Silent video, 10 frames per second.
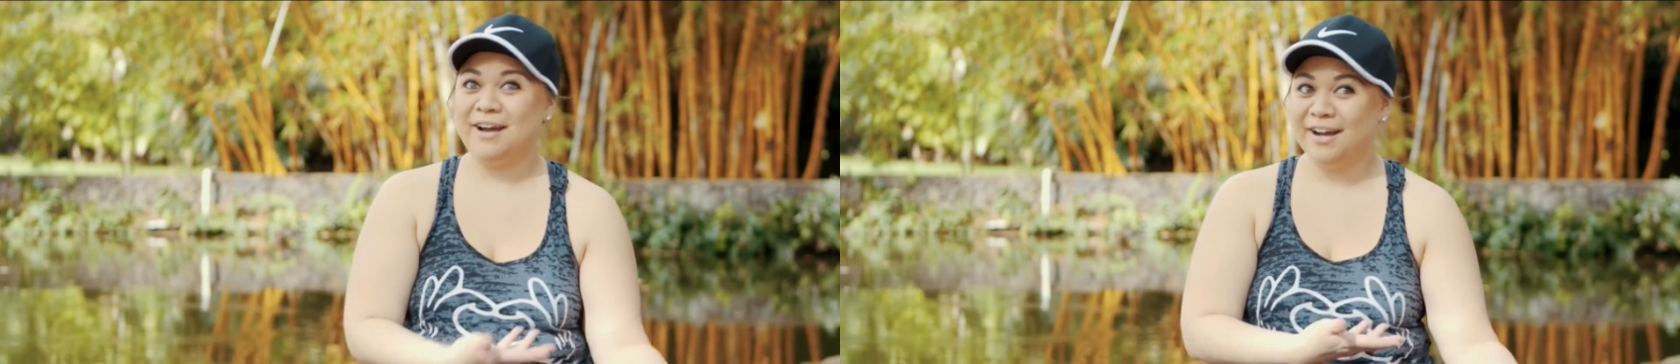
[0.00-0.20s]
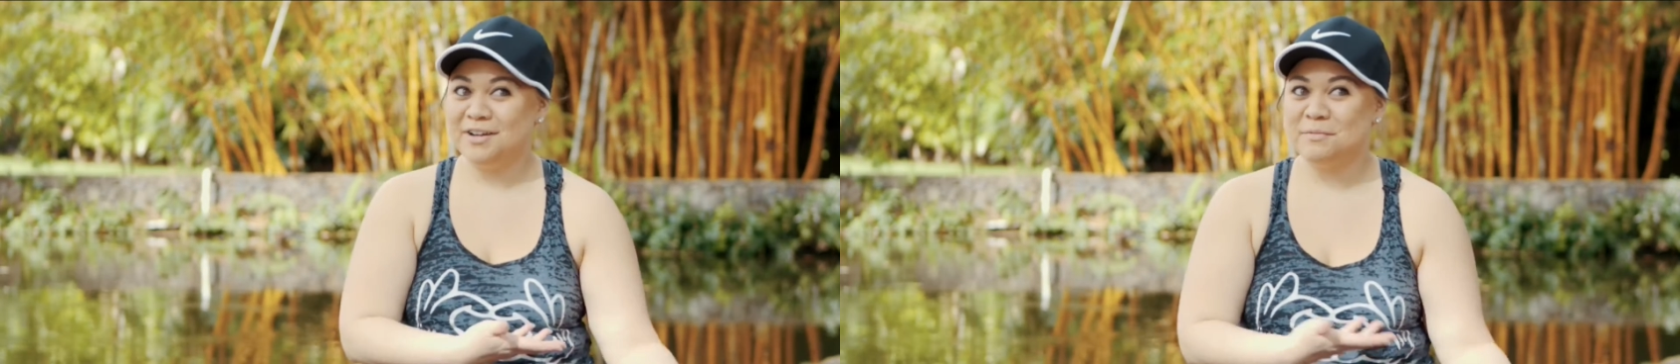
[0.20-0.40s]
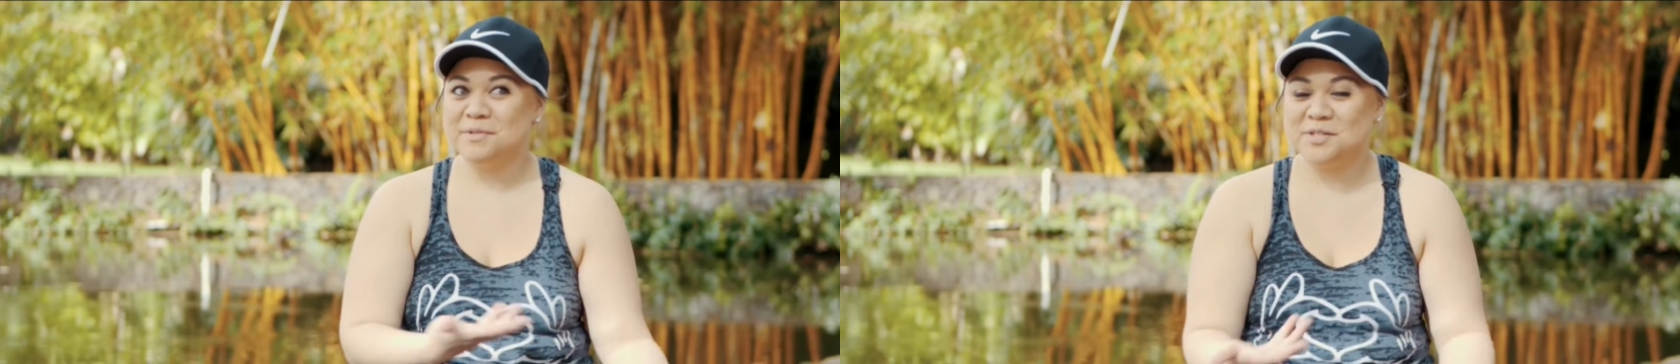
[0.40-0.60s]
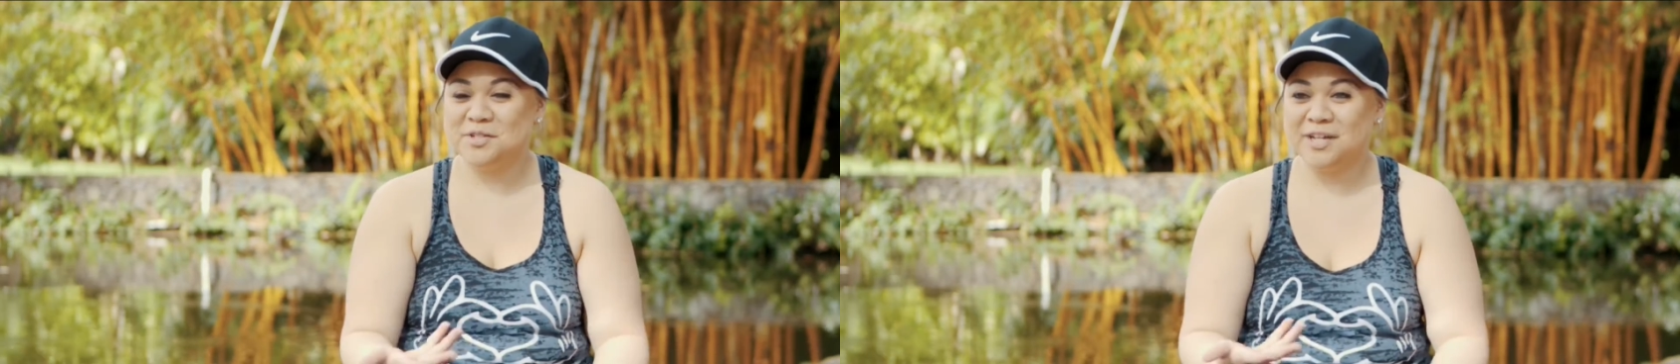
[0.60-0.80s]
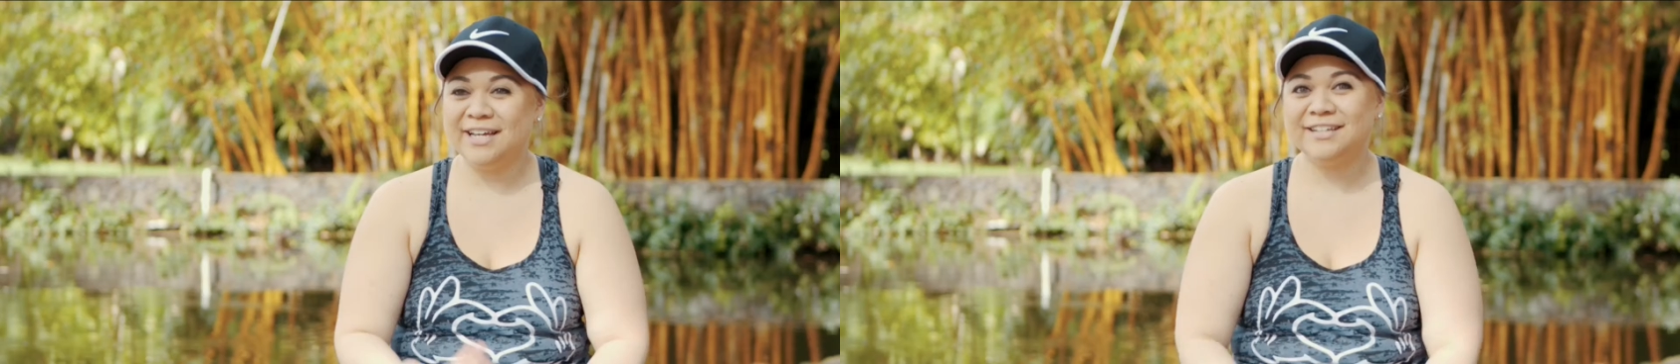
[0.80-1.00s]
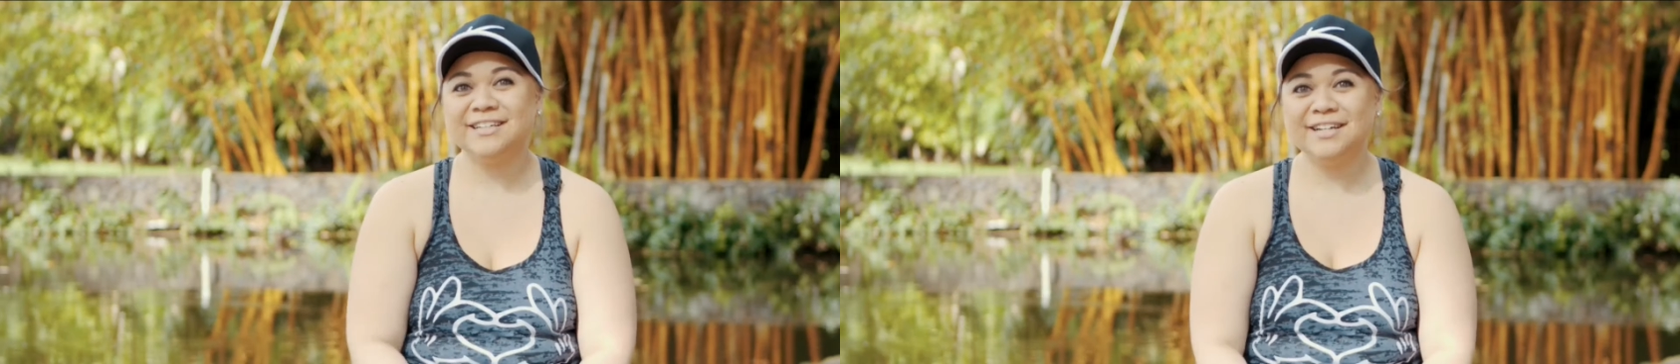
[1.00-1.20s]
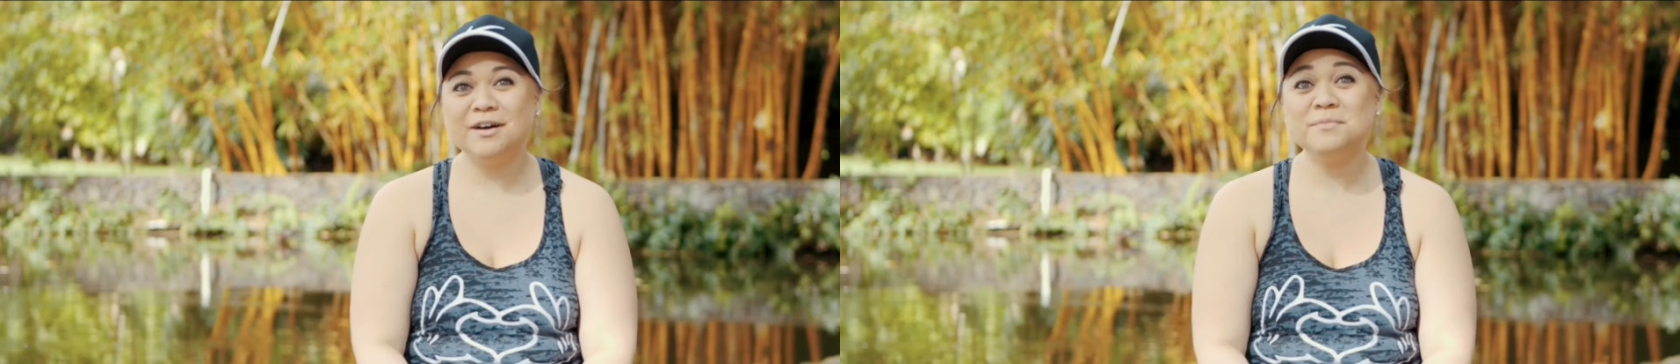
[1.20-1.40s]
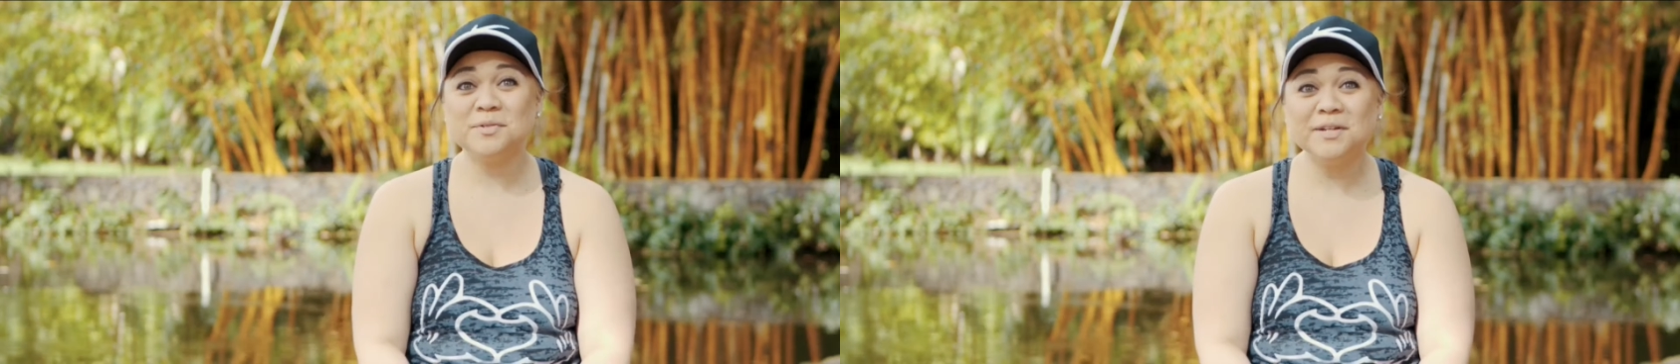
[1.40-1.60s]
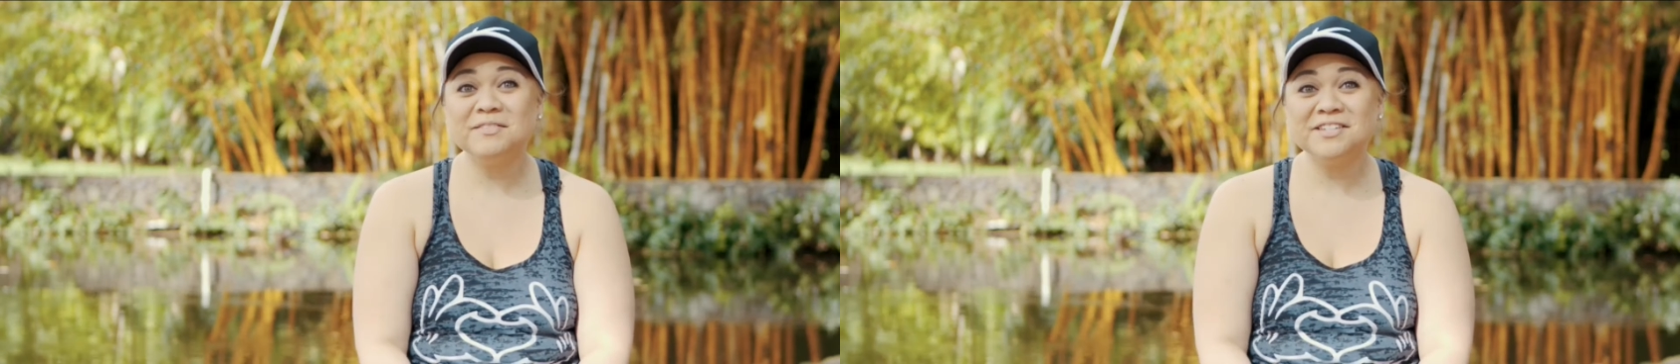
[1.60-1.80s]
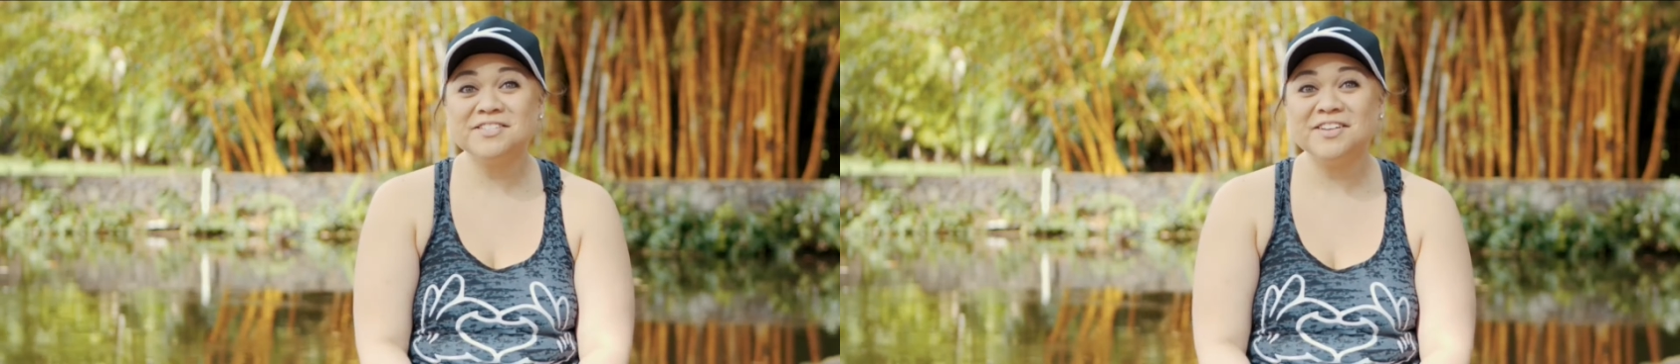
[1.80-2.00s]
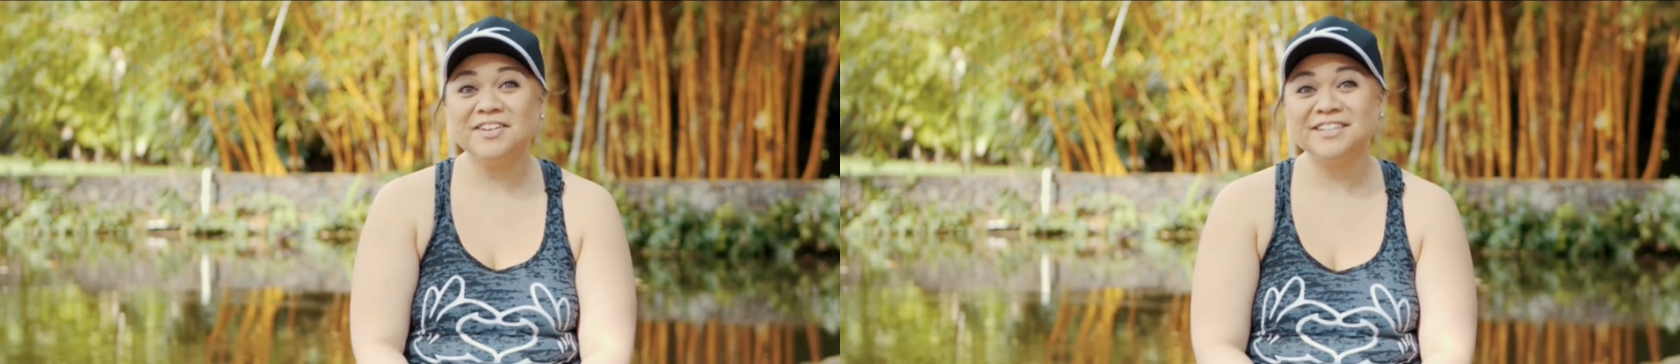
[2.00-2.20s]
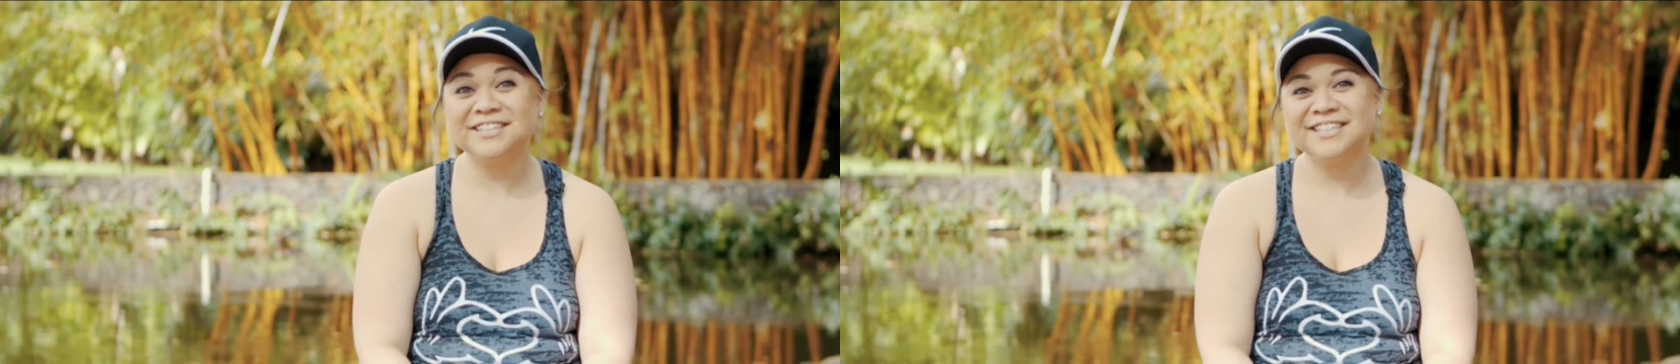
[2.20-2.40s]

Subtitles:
How are you able to drink? Oh, I'm 21 years old.